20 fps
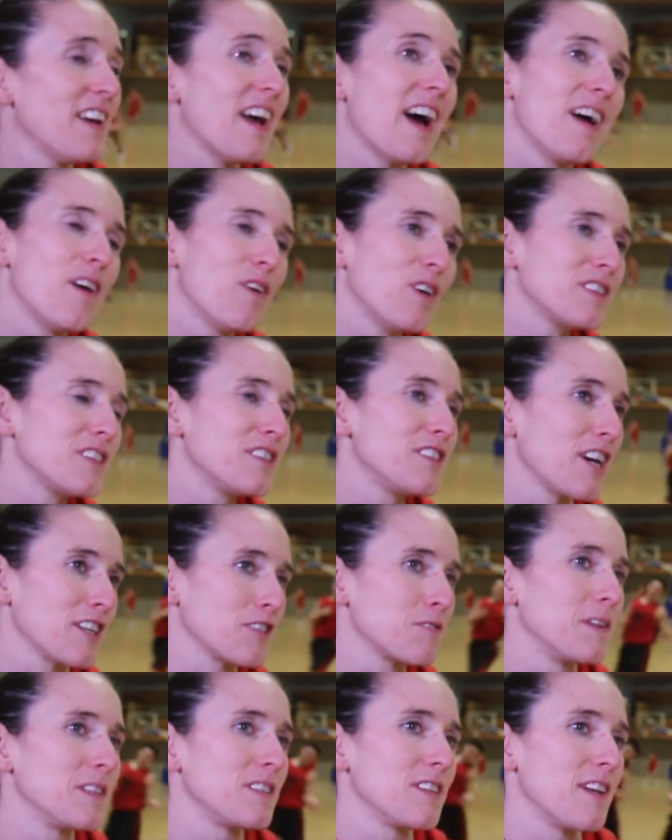Yeah, it was an
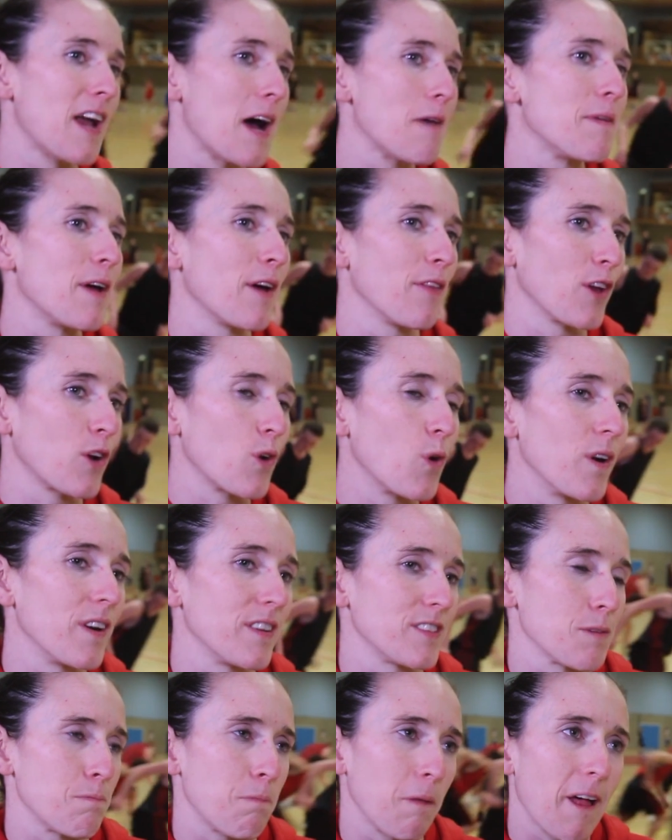adjustment to not be on the court
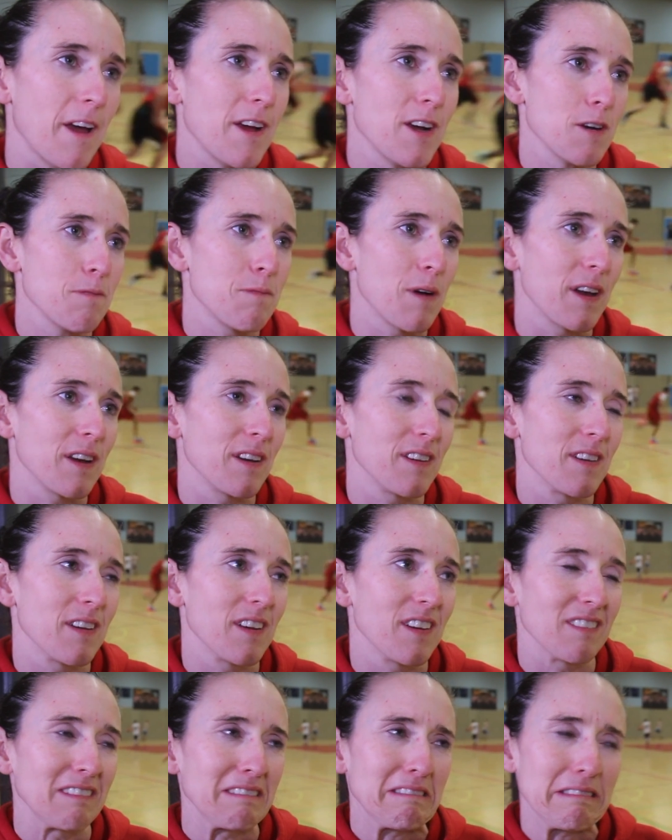as a player, but
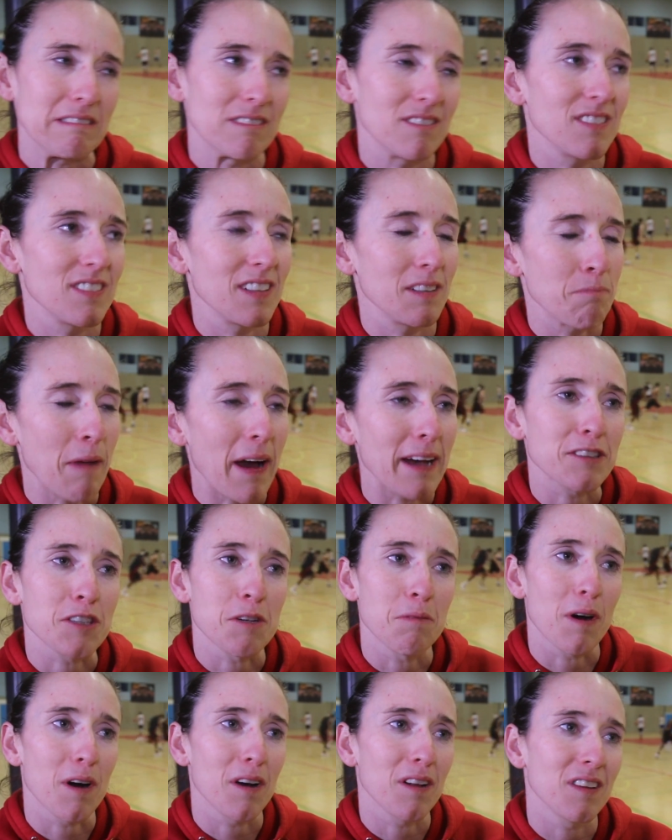
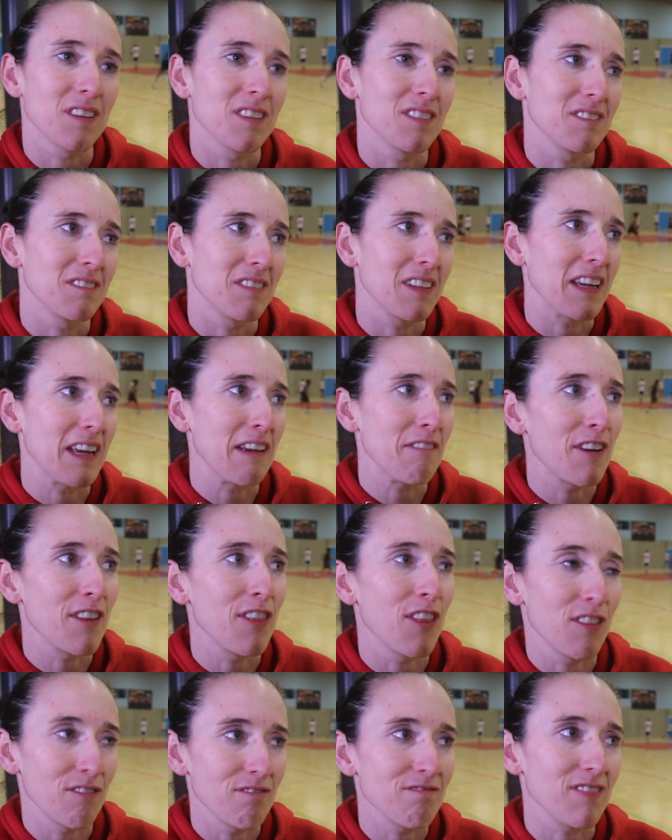basketball, even
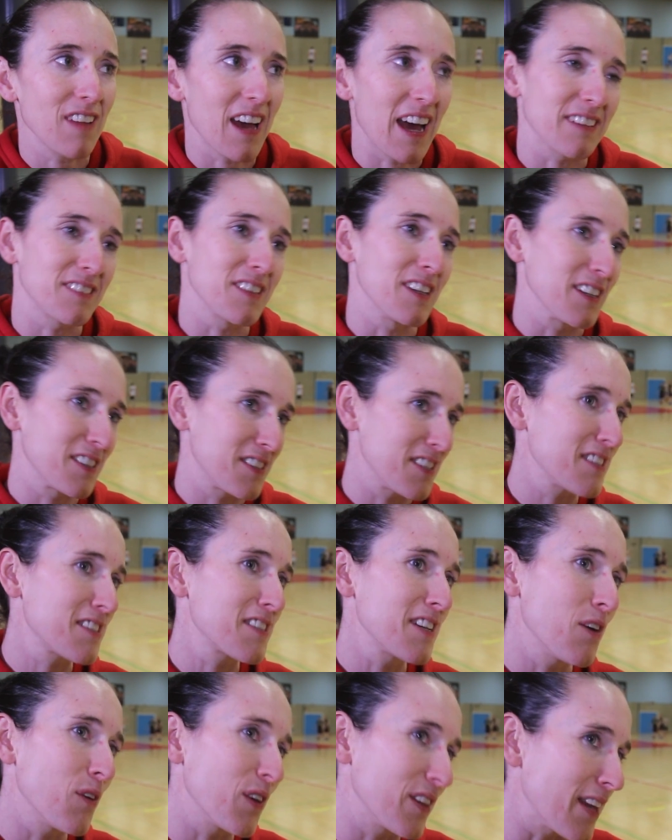as an
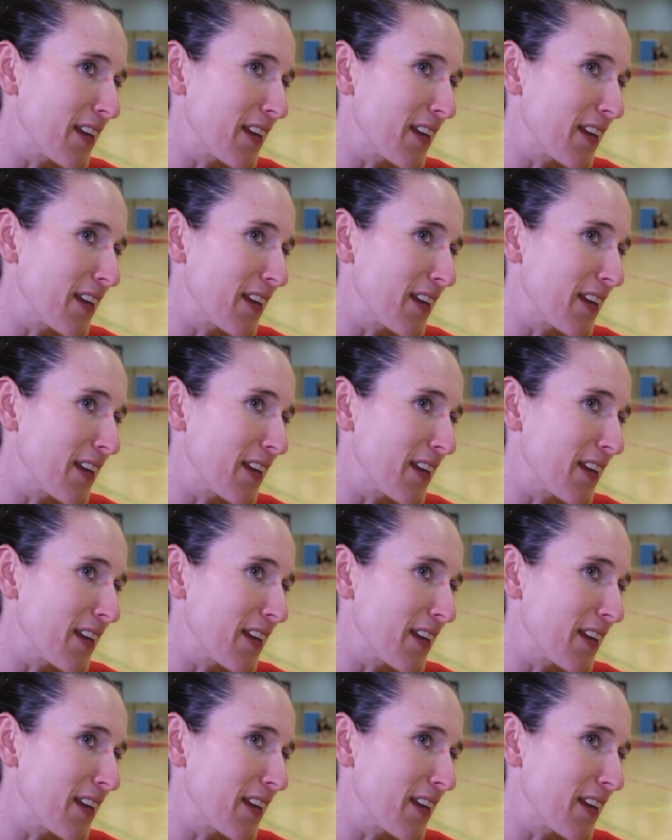assistant with